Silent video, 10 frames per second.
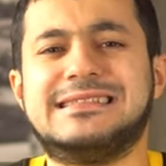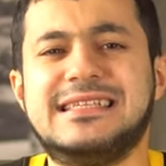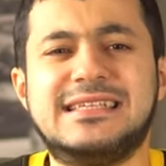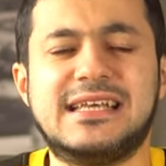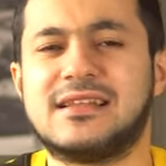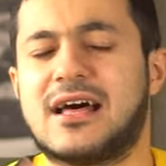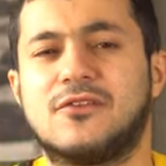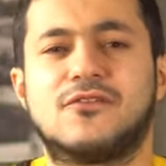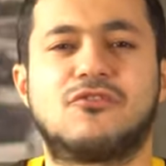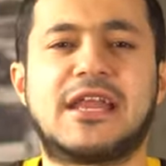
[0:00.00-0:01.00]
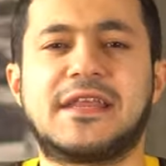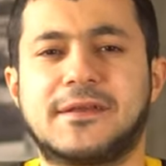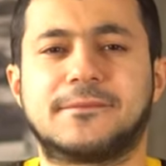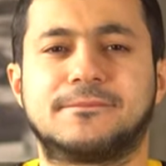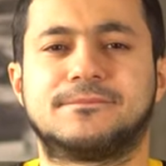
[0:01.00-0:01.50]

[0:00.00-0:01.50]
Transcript: did a lot of writing.